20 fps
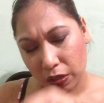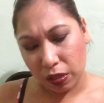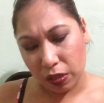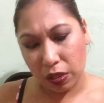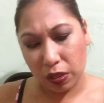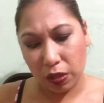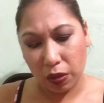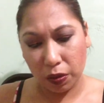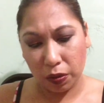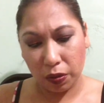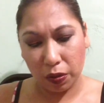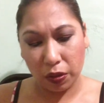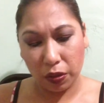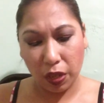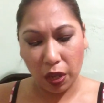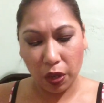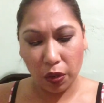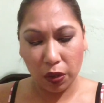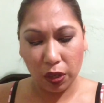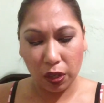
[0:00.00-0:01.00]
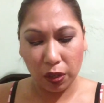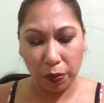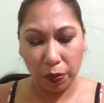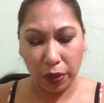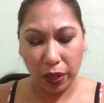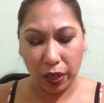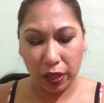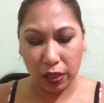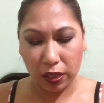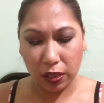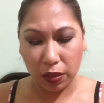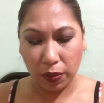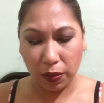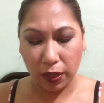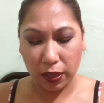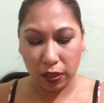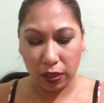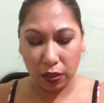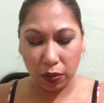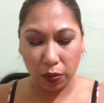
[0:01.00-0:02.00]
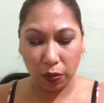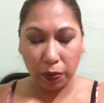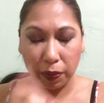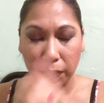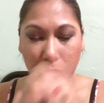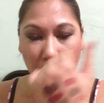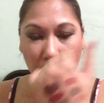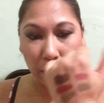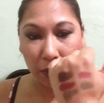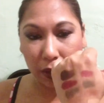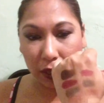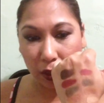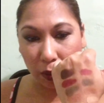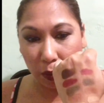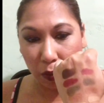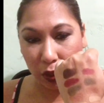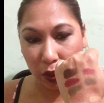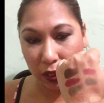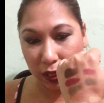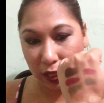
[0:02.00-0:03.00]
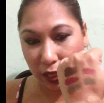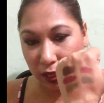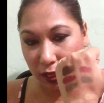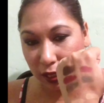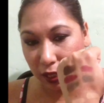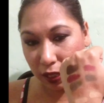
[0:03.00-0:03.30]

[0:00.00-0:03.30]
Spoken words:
So yeah, you can apply these wet. It will become a little more intense.